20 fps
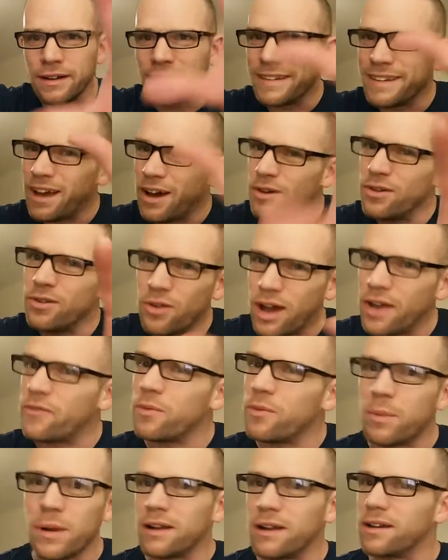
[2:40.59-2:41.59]
I know not
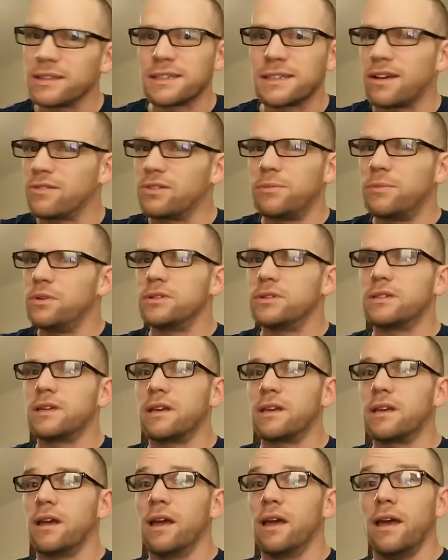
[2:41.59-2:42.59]
everybody likes country
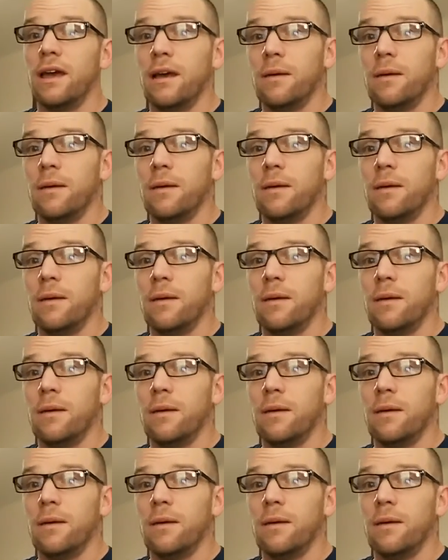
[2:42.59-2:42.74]
music,